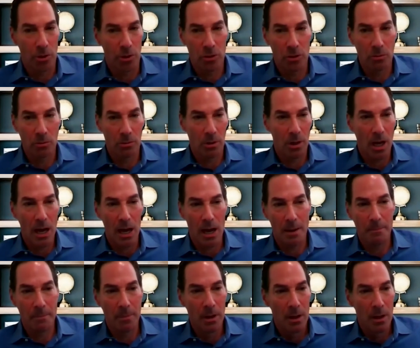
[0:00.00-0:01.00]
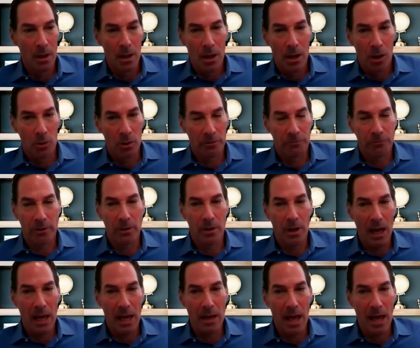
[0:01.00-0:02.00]
with you um, griffin
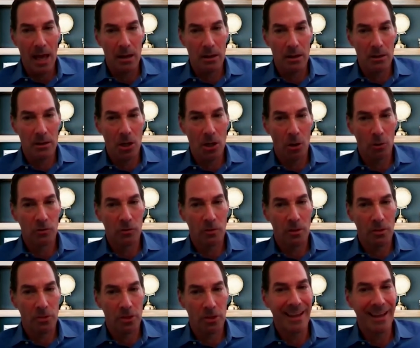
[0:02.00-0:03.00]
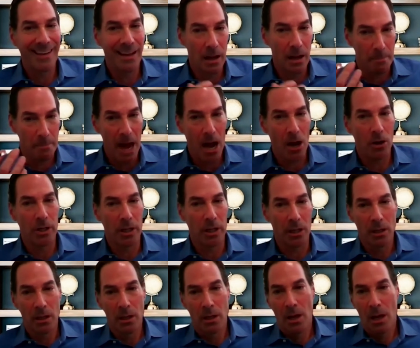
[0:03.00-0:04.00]
and and you know thinking about
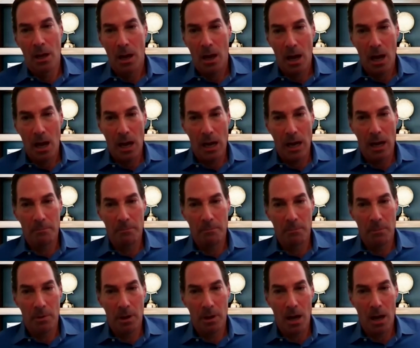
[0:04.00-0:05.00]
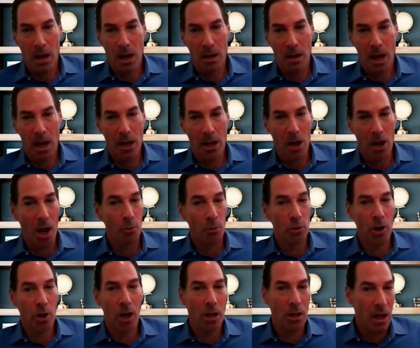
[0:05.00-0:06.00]
it um, I, I
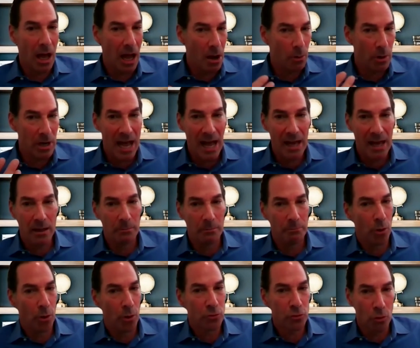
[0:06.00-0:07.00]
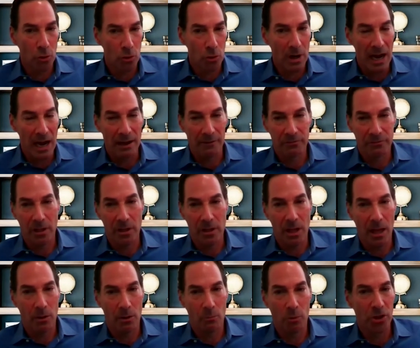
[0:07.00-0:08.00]
would all I would add in Bill Schoolcraft and,
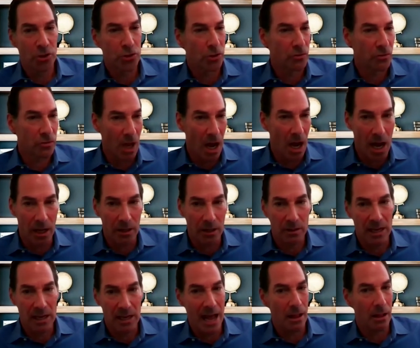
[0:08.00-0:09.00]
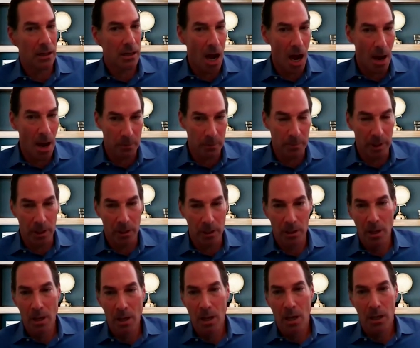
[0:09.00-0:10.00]
and Richard Scott and Alan Copperman.
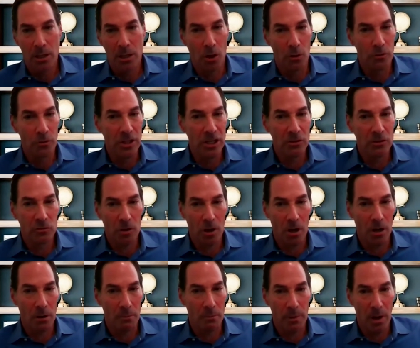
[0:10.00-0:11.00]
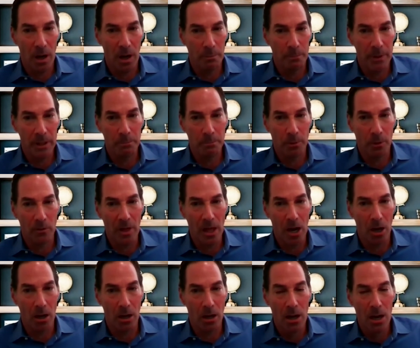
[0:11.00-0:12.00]
You know, these are, are people that
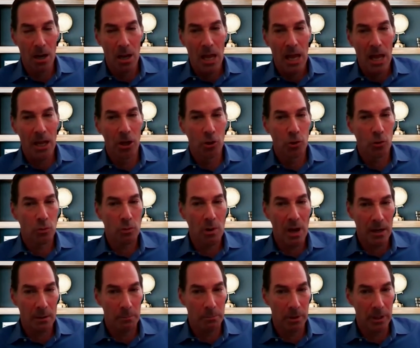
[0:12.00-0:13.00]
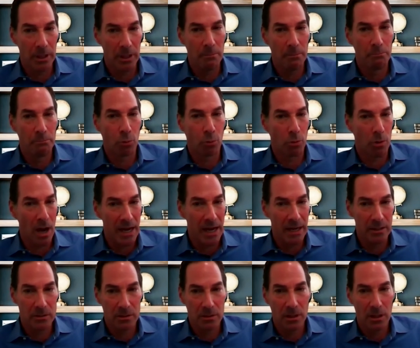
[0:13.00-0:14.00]
are incredibly
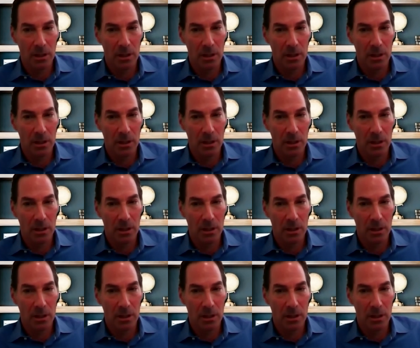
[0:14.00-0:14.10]
bright,